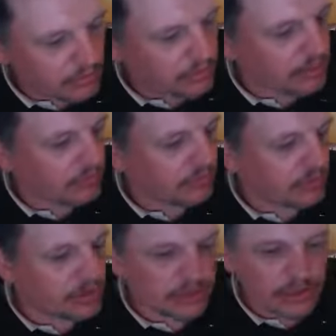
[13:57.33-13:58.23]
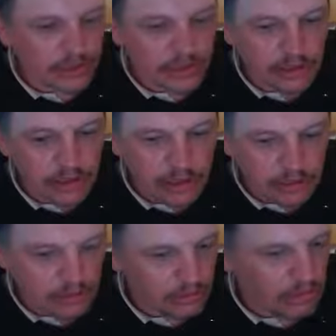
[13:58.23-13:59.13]
but didn't really succeed.
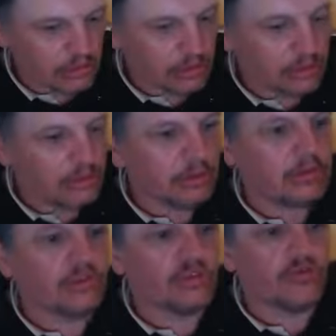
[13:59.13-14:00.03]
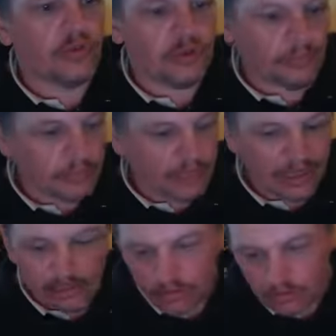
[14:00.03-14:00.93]
I just found a
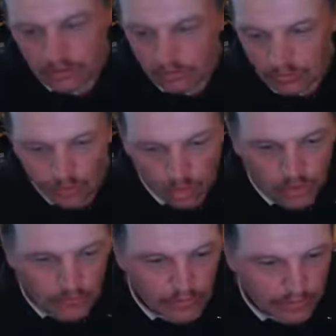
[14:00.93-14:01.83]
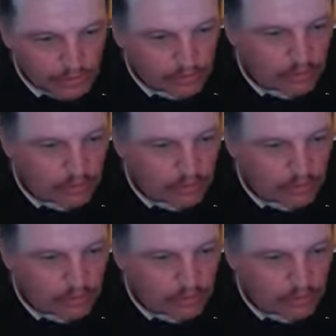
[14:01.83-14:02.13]
maggot walking around.